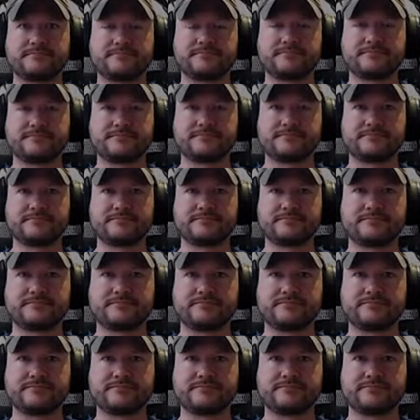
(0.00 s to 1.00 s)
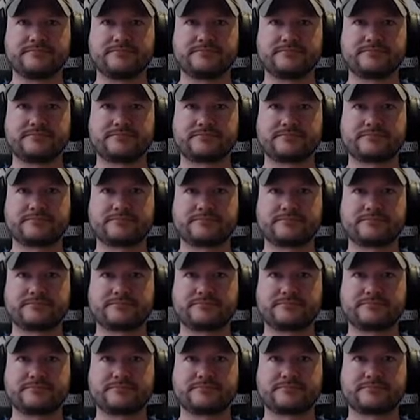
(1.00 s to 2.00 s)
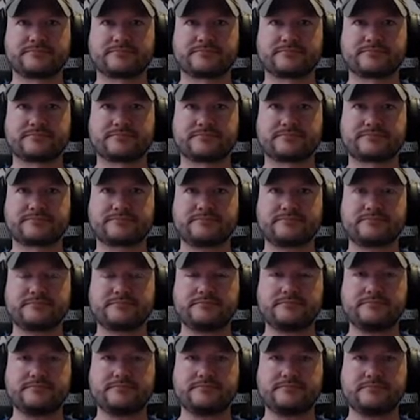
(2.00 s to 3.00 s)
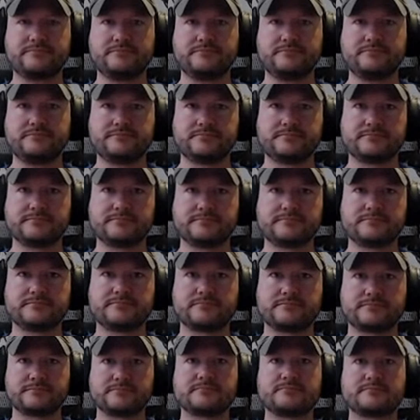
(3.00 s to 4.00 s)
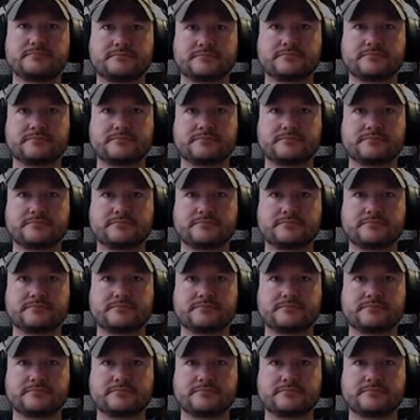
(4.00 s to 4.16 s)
(silent)